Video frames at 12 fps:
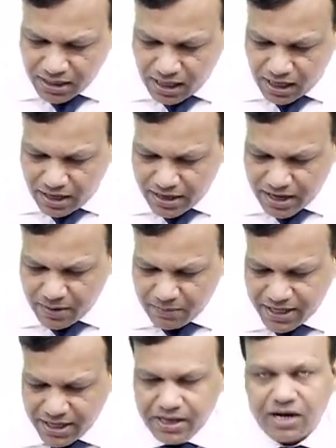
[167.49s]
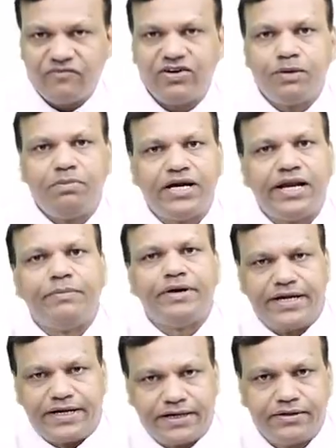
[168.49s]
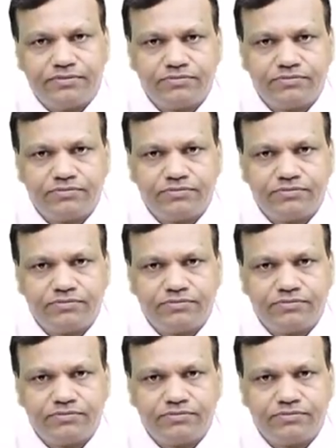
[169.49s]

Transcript: 100 milligram will be eliminated.